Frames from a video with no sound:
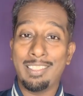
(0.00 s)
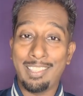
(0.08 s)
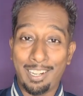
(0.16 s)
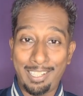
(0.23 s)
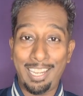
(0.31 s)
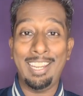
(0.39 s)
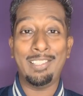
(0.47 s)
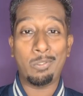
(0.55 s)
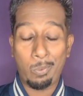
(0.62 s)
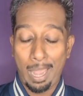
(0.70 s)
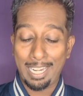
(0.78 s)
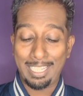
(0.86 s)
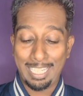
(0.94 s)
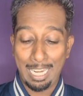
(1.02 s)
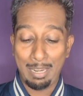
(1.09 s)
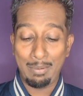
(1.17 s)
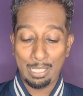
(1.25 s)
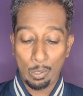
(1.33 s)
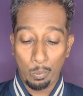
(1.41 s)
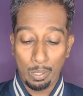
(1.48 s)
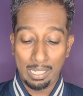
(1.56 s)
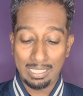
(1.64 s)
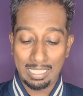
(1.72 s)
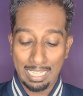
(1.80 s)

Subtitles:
13th ranked team in the world.